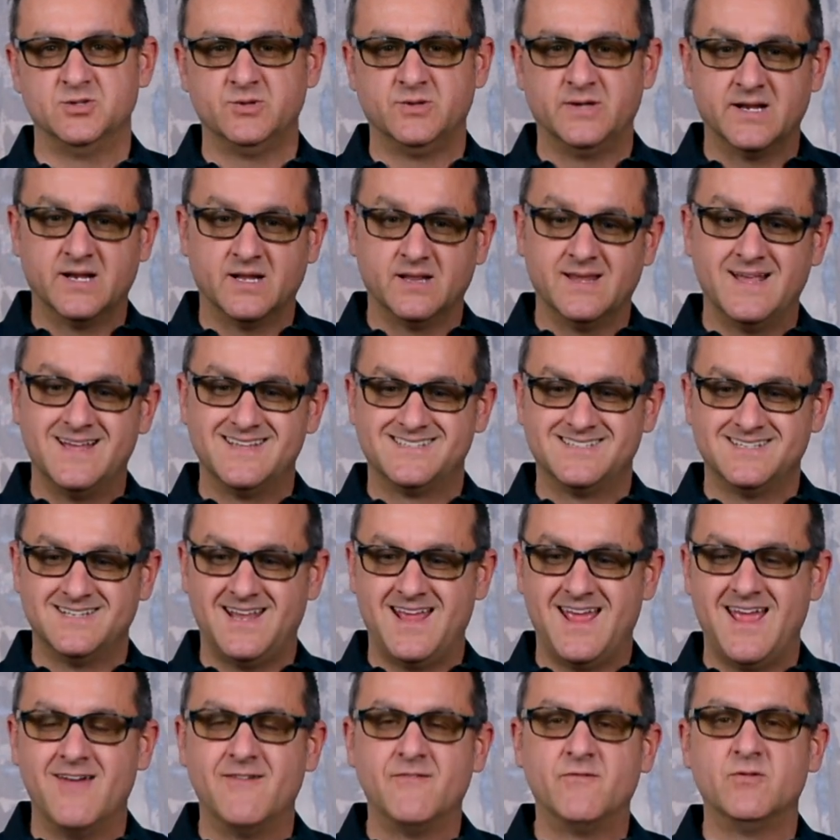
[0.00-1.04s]
You get a lesson
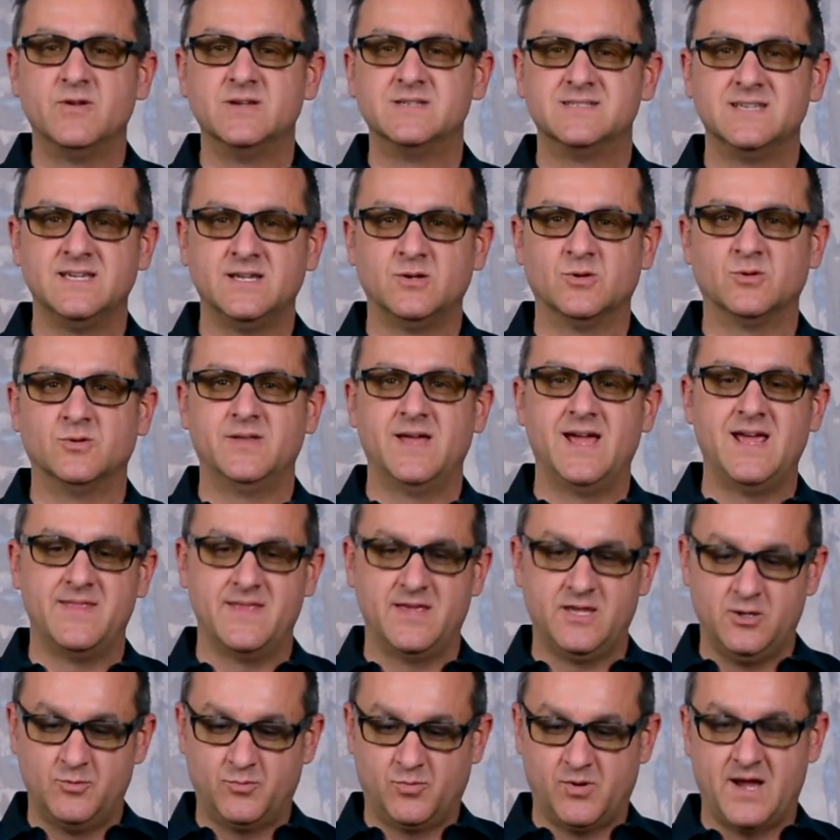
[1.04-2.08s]
every single day
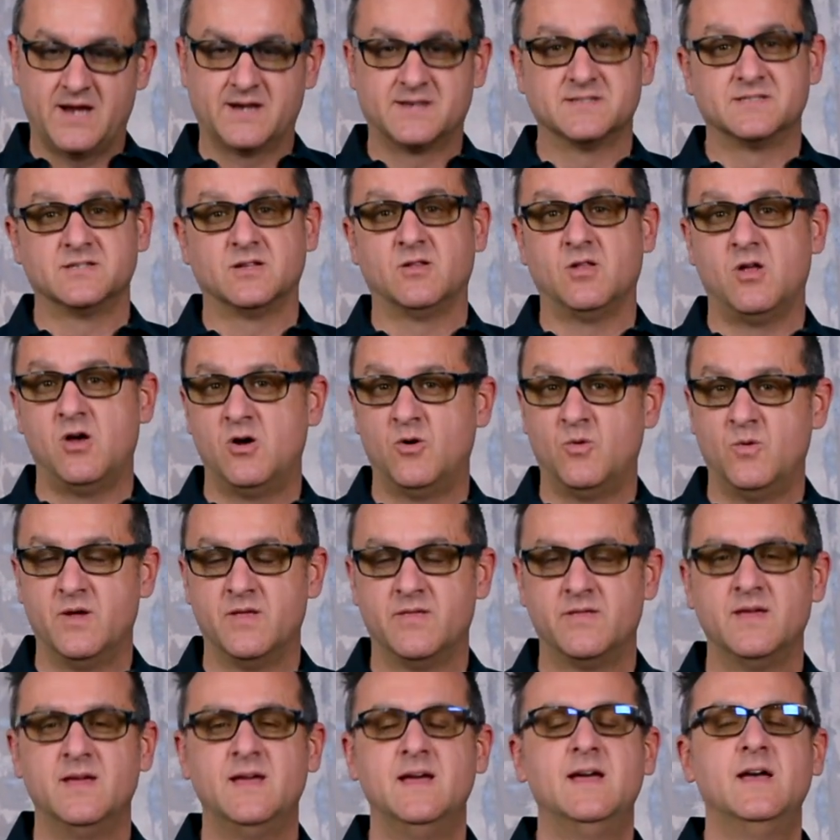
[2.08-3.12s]
that you practice along
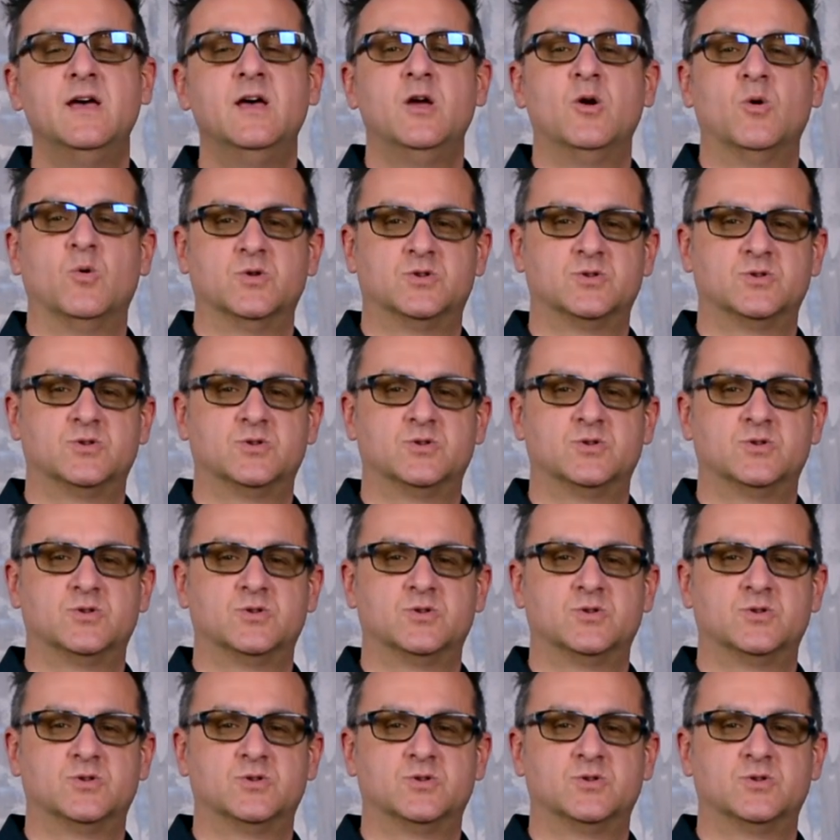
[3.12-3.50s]
with.